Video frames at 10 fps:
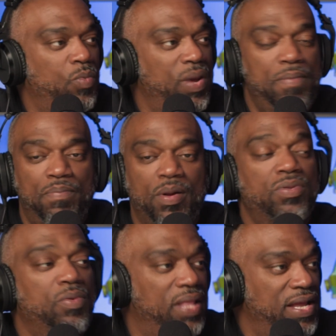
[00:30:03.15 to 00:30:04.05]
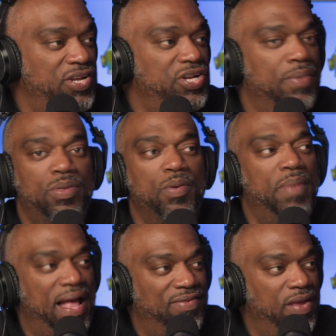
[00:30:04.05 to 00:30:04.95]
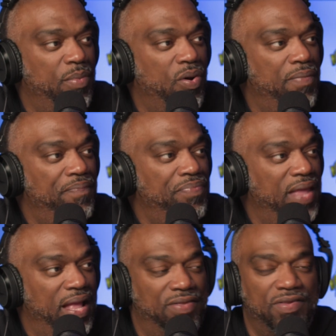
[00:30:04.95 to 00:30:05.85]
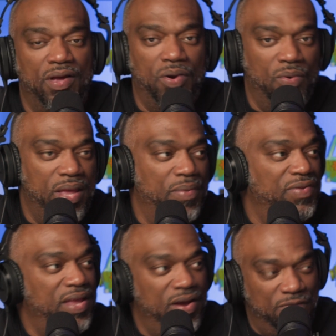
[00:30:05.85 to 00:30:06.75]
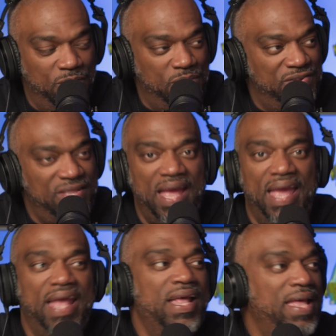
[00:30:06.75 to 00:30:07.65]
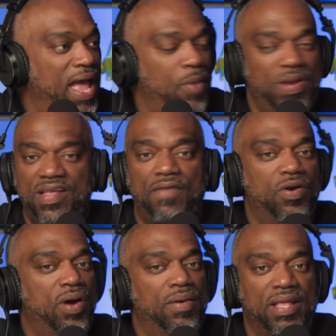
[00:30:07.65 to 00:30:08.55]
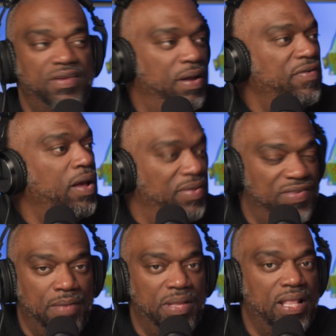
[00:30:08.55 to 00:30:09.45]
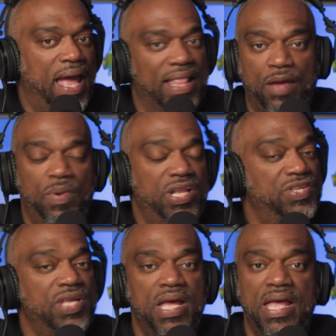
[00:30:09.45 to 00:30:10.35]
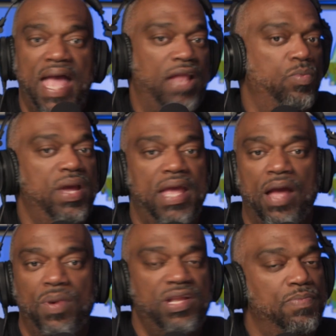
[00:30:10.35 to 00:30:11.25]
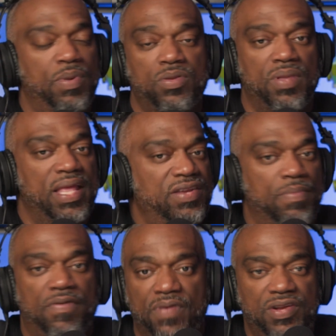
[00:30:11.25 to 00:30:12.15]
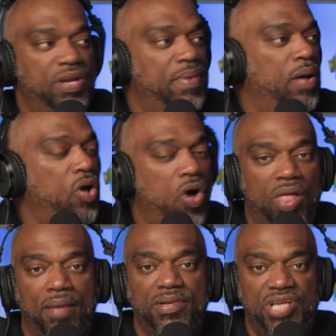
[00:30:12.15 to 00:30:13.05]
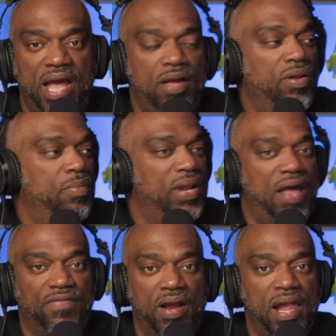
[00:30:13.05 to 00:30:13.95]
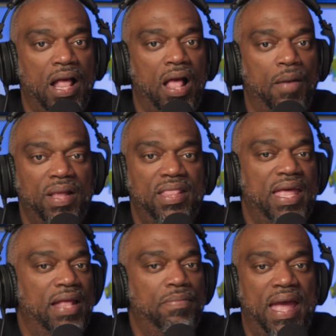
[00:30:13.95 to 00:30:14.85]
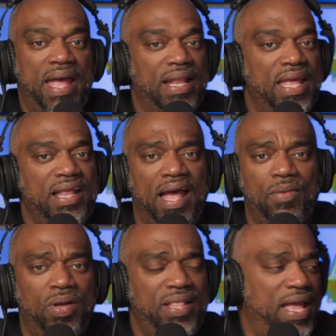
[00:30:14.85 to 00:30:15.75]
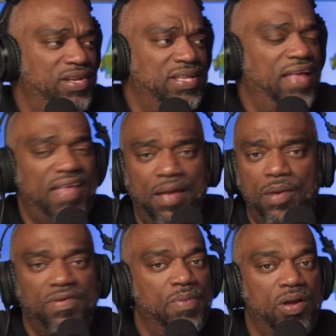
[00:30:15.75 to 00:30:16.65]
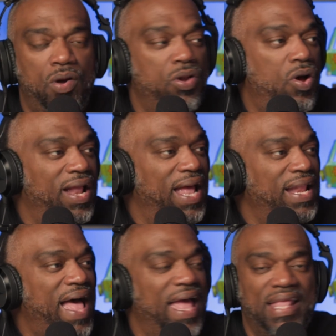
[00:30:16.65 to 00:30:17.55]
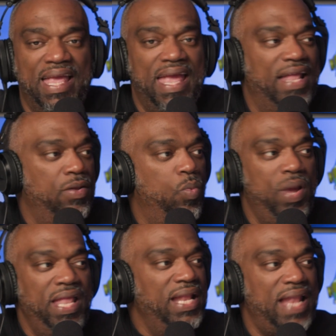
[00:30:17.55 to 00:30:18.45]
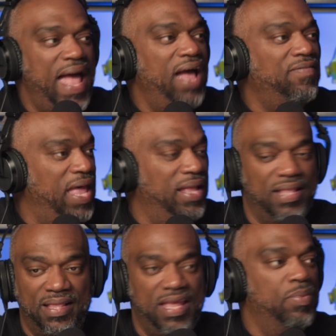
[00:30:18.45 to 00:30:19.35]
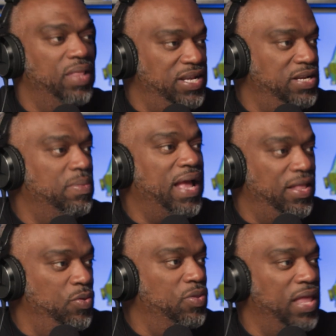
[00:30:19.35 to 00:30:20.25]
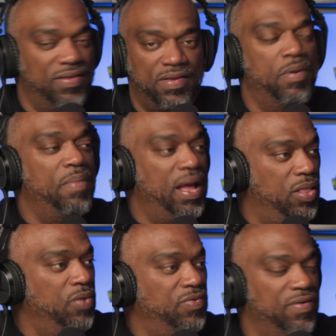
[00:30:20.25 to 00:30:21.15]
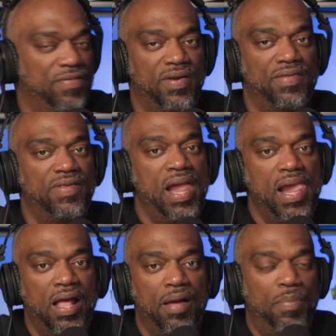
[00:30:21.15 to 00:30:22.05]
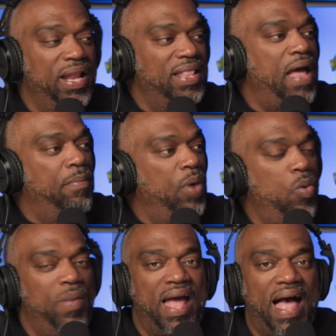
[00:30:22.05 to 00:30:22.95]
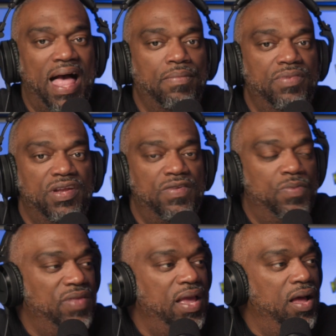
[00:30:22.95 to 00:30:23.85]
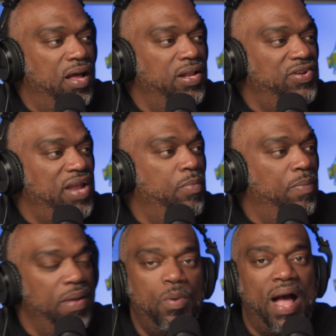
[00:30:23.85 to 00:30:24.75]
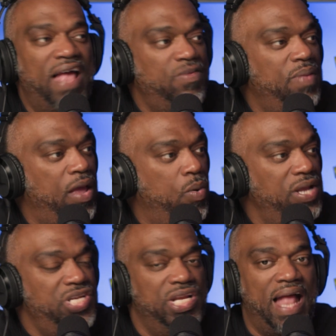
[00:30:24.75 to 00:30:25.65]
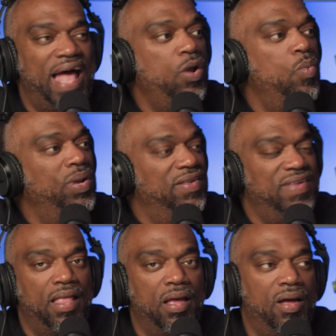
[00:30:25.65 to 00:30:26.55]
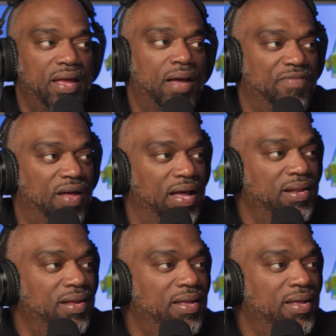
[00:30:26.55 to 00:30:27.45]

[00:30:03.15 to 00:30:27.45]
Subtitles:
We built a relationship through basketball. And so he was here at Florida State, and we just have a great relationship. Matter of fact, I'm gonna see him tonight. Like we just built a relationship, a friendship. I'll call, I would check on him, whatever. But then, man, one day he just asked, "Hey, man, what's been going on?" And again, we didn't have like the deep relationship like I do with like some of my closest friends. But in that moment, was like unashamed. When people ask me that question, I don't want to say like, "Oh yeah, I'm fine."